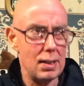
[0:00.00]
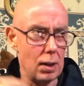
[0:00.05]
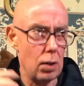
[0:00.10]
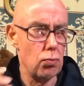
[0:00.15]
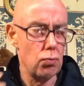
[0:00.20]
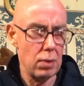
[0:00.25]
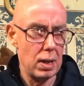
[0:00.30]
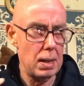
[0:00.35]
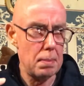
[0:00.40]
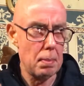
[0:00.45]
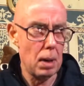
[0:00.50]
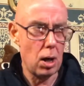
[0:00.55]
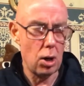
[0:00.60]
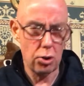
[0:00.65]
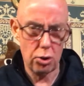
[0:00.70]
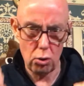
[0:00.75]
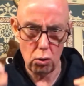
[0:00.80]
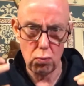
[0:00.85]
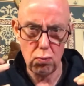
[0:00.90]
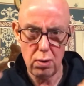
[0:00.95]
really
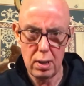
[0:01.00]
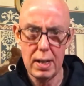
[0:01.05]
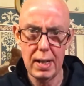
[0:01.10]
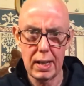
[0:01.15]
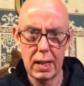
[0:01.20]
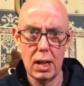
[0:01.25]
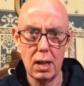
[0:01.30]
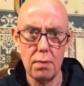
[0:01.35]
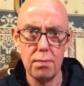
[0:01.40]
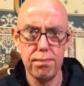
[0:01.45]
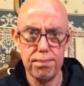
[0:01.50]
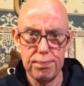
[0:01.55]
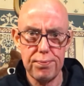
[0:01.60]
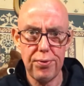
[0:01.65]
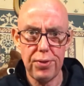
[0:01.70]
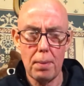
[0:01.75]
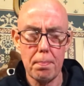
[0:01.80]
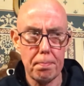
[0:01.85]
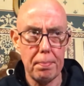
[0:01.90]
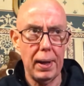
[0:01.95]
martial, really kind of
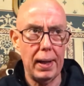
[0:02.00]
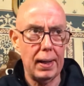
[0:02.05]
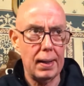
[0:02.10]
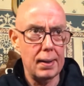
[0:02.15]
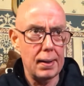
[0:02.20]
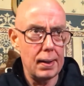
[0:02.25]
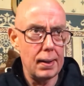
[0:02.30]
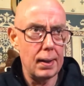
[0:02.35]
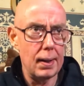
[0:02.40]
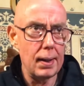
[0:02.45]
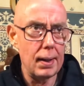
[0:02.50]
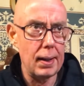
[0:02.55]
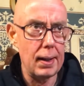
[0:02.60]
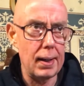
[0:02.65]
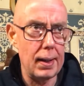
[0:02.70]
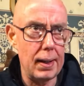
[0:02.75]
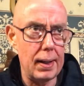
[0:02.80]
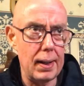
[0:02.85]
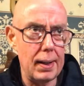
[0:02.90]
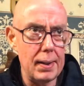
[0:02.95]
thumping.
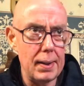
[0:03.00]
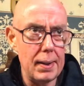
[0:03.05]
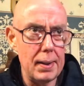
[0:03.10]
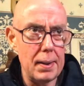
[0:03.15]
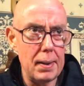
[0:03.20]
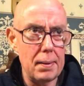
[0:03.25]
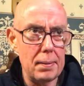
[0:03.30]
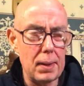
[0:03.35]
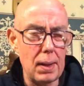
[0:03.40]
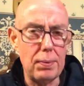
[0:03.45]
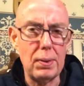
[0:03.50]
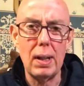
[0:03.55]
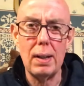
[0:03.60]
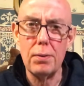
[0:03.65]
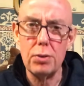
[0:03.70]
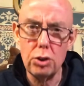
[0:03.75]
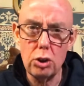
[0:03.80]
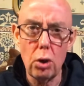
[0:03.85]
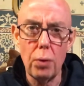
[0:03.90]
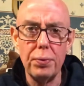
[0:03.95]
They've kind of
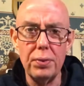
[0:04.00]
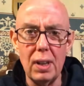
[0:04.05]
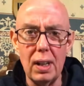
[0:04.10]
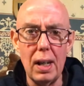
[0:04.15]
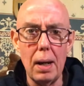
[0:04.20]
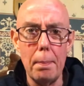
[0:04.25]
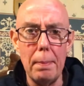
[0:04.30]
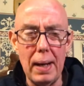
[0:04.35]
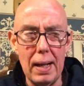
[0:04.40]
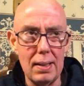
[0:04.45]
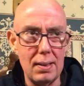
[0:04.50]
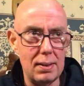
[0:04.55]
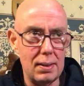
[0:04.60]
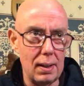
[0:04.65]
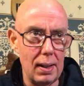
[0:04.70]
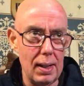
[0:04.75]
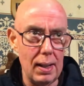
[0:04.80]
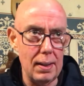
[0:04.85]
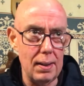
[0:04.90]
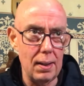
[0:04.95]
softened it a bit
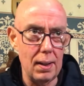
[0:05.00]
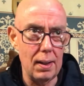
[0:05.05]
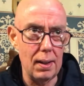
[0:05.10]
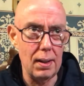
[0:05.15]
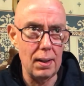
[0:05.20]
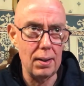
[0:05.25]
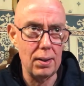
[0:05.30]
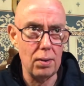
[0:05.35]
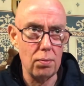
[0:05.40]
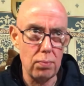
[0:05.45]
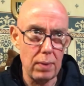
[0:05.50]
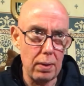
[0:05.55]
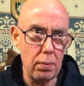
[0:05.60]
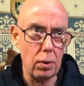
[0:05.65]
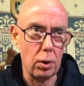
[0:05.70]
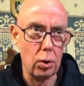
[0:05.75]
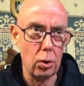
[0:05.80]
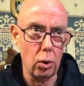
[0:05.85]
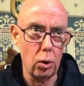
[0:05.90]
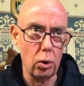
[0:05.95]
in the
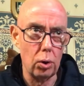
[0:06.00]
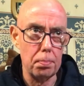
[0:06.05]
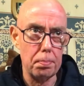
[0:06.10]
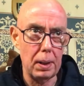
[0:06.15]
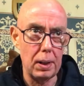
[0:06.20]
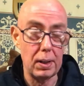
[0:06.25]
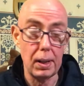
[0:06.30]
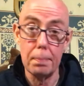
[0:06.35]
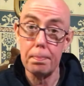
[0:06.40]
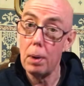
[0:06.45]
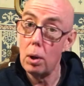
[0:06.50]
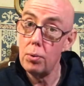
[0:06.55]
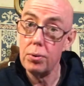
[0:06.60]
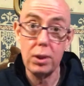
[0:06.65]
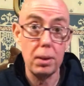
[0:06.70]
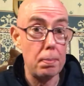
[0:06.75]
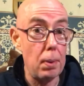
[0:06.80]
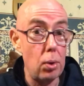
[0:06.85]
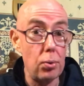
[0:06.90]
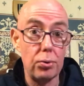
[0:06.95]
re-record, but they're
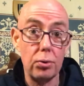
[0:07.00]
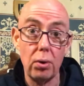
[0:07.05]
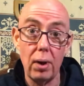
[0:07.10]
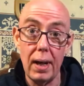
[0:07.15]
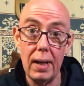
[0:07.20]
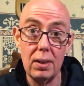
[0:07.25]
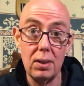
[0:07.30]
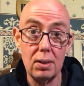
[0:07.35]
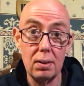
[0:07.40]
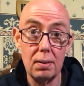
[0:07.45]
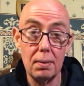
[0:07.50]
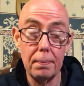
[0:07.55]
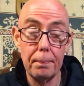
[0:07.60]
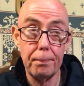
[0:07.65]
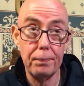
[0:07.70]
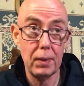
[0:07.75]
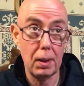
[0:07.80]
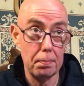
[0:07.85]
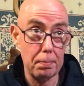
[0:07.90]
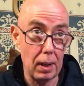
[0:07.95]
both great.
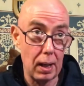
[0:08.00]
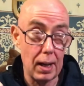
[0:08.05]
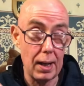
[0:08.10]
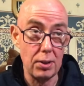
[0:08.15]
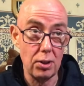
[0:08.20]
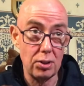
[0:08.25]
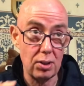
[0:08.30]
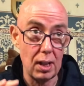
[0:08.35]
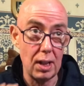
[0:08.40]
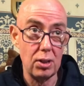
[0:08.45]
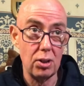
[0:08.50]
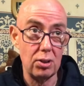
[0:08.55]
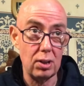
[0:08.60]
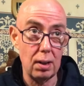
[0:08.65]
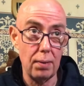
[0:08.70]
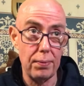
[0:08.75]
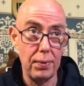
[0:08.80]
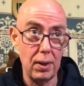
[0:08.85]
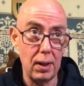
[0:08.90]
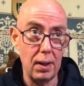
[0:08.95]
But I just
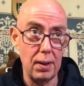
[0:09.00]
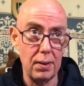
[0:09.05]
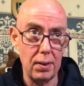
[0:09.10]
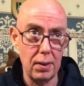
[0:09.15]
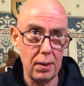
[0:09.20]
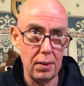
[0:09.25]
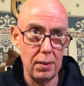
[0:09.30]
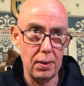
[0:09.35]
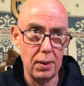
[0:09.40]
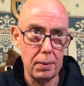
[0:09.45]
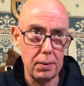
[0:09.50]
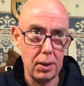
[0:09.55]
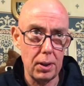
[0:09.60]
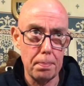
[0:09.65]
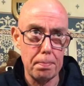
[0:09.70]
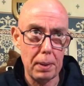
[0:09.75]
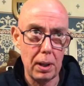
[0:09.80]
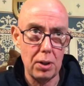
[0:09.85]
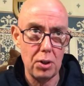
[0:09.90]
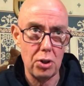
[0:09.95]
love the
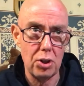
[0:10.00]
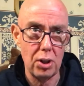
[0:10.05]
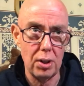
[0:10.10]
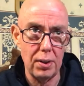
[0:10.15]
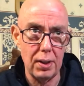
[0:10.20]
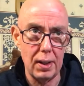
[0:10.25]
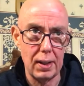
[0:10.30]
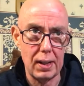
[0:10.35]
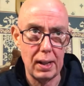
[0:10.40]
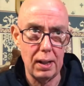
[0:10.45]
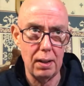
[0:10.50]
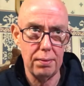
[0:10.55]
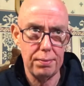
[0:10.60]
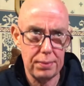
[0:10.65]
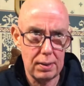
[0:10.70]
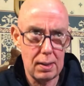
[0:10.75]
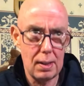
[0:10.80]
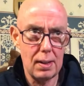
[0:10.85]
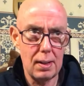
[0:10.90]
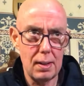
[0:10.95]
punch and the kind of
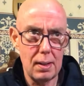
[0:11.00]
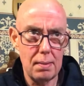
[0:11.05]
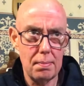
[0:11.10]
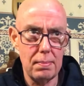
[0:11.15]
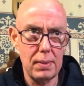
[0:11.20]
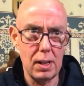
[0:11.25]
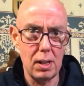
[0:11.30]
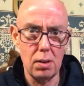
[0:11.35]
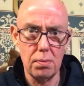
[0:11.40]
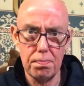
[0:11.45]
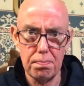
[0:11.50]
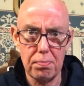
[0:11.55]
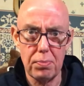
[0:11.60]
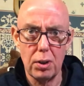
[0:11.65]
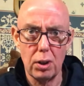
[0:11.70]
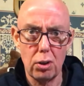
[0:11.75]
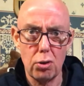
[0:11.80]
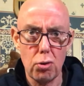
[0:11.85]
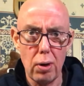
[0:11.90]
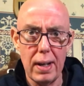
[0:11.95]
the
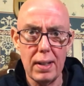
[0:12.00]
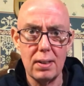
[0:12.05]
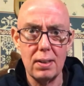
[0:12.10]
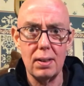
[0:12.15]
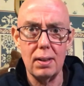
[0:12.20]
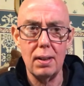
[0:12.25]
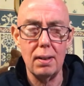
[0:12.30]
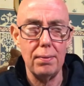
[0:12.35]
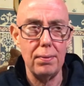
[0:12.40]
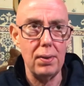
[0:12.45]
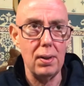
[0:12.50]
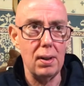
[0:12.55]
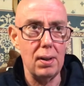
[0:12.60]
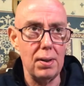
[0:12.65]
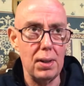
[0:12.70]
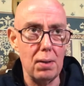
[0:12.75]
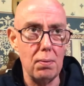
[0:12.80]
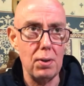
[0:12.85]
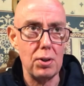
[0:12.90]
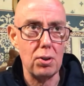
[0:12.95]
grit of
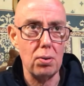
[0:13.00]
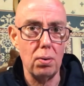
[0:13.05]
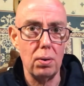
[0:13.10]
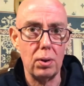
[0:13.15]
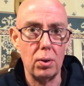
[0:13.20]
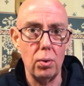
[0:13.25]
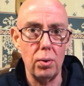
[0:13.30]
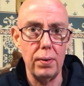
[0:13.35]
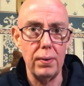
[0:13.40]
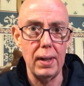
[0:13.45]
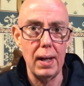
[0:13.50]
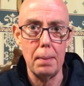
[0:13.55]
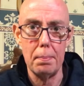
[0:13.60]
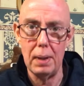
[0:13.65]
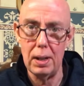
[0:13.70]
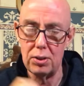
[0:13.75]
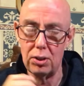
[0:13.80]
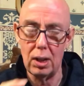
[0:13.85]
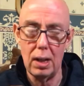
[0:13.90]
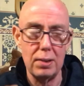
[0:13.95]
the original recording. But
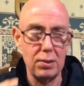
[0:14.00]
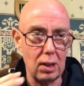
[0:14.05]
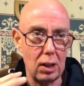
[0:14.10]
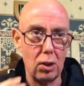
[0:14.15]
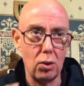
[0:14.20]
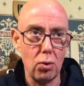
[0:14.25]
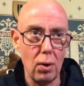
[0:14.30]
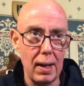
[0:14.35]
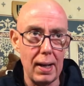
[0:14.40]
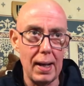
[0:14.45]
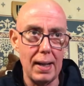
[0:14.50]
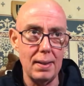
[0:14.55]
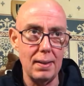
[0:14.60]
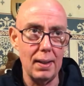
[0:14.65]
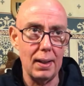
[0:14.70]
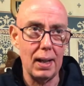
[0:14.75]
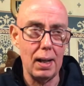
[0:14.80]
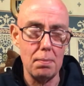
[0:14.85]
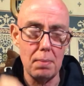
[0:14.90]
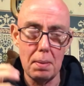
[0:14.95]
it's a great ending,
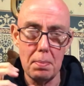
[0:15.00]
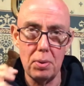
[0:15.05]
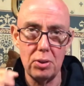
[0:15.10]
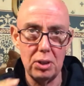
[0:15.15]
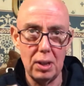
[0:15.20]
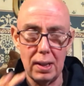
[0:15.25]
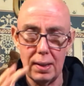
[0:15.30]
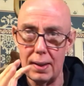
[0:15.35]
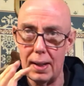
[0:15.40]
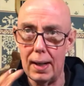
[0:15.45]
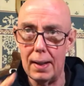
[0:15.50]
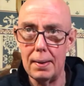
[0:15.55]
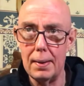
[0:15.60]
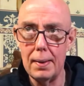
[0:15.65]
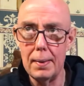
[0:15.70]
and I remember seeing that